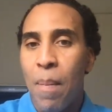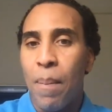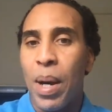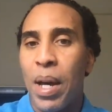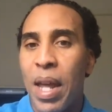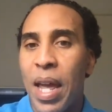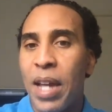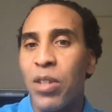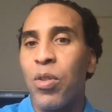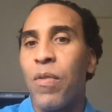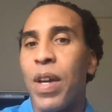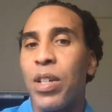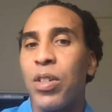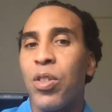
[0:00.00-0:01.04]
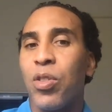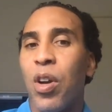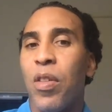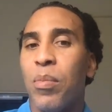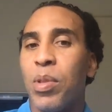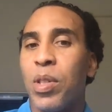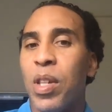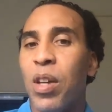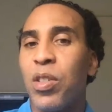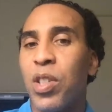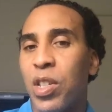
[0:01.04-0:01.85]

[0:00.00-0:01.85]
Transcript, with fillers: but angel investors are themselves